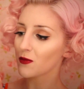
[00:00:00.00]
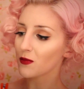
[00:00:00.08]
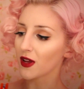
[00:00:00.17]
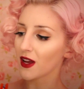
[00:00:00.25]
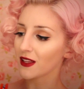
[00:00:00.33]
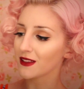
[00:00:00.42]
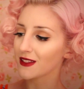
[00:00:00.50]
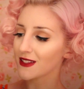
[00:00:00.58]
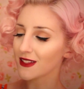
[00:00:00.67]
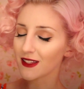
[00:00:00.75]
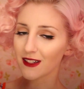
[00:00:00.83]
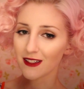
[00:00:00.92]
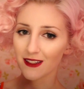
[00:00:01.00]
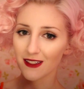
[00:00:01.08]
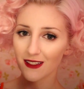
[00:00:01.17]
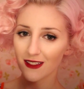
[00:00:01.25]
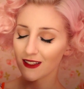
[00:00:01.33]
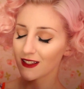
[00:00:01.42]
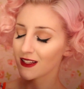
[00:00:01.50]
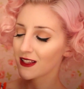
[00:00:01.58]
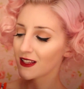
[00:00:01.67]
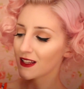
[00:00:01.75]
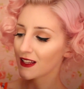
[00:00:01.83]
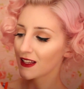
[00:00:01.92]
behind this little
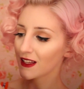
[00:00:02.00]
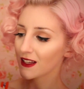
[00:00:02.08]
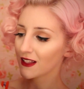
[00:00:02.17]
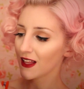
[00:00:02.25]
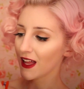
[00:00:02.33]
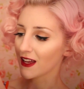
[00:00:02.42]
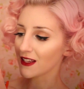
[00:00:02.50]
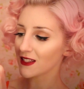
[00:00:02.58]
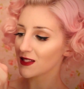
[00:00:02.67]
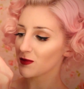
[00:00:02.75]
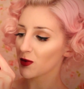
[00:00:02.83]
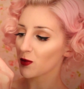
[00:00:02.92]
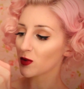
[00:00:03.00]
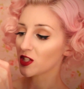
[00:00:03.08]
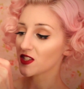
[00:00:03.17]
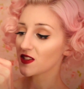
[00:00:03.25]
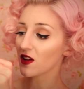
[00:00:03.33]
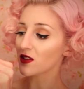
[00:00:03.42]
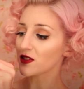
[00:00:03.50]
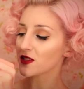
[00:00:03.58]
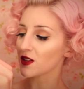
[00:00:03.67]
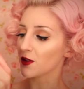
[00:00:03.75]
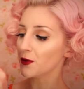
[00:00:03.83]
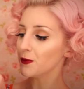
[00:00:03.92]
clasp, which is
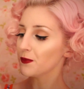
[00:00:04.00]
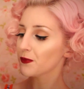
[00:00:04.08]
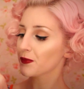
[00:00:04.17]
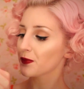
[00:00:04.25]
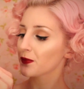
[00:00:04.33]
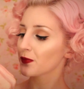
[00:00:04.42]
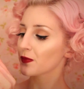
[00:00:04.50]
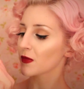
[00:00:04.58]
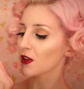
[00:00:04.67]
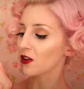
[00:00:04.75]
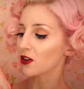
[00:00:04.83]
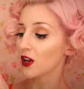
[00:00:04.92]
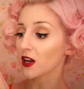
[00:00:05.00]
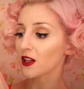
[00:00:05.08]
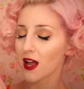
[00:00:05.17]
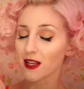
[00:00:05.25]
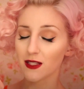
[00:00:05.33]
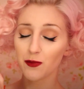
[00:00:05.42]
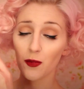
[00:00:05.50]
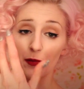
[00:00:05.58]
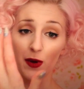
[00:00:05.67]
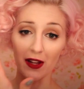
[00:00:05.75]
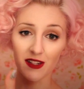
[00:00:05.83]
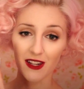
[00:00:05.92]
also, or not clasp,
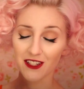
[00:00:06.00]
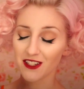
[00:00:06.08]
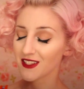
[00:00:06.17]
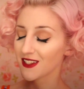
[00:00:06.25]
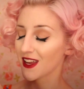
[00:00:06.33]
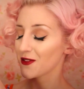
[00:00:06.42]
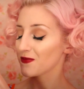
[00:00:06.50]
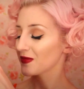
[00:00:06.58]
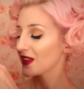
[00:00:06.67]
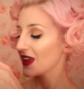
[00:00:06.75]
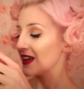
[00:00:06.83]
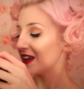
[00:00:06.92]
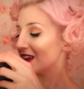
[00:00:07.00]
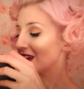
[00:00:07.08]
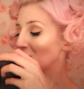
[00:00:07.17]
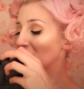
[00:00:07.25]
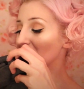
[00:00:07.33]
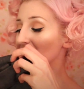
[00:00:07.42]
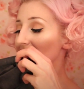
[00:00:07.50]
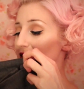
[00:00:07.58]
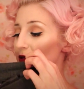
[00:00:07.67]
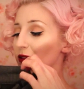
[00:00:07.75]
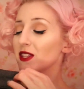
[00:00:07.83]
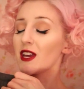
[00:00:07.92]
button I should say, which is
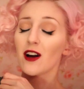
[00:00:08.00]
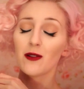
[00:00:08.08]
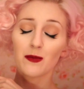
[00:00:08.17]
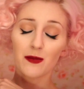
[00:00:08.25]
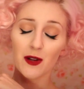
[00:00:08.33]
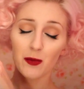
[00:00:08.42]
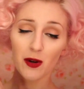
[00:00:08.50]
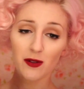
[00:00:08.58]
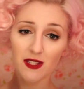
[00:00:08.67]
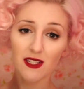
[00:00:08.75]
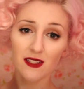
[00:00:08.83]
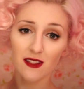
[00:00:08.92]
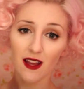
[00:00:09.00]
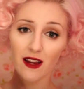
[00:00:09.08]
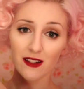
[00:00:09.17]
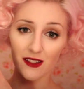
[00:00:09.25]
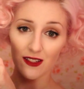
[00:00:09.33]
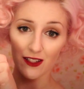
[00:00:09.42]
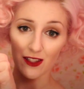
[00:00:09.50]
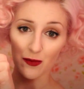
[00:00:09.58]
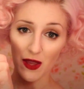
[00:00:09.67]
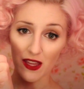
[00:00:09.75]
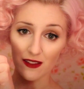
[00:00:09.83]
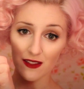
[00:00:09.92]
also on the opposing side on the
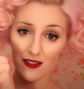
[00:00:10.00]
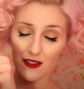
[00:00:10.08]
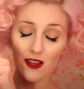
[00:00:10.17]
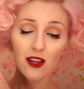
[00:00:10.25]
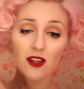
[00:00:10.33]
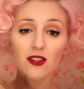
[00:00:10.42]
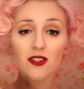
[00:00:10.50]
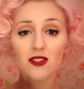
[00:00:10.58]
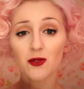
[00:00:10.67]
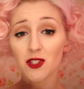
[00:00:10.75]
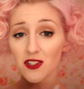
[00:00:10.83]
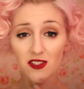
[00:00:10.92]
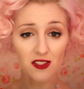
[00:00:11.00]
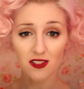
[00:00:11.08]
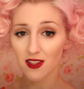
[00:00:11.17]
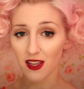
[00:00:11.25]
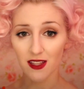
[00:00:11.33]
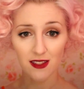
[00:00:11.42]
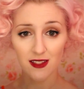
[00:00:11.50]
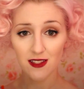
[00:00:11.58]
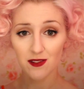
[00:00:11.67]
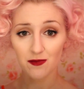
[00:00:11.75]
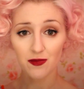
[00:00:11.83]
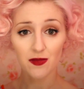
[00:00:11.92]
pants. So it just looks like
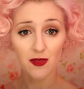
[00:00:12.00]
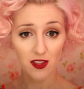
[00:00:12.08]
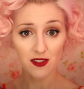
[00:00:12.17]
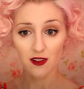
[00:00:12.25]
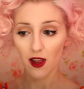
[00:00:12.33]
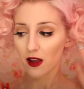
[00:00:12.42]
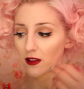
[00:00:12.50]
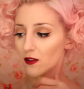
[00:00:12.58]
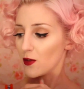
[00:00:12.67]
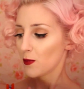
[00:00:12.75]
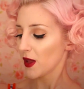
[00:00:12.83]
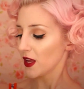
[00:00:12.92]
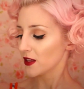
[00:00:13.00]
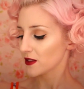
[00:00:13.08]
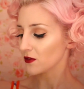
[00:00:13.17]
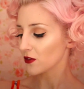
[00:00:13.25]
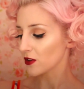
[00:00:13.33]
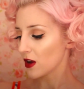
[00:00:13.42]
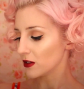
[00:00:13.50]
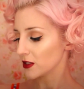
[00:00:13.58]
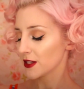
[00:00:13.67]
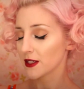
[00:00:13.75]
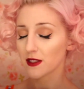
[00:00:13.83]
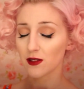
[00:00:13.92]
it's the style of the pants, and for all
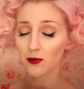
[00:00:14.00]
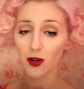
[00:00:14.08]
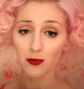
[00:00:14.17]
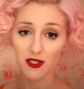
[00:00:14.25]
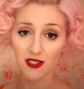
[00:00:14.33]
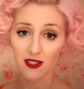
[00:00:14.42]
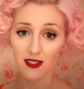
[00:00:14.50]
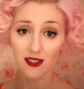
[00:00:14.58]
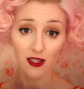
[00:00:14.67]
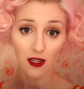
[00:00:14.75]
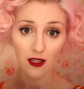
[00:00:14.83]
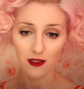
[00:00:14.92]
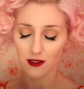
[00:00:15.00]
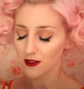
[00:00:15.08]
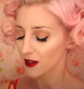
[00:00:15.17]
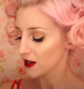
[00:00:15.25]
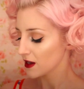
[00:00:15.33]
intents and purposes it is.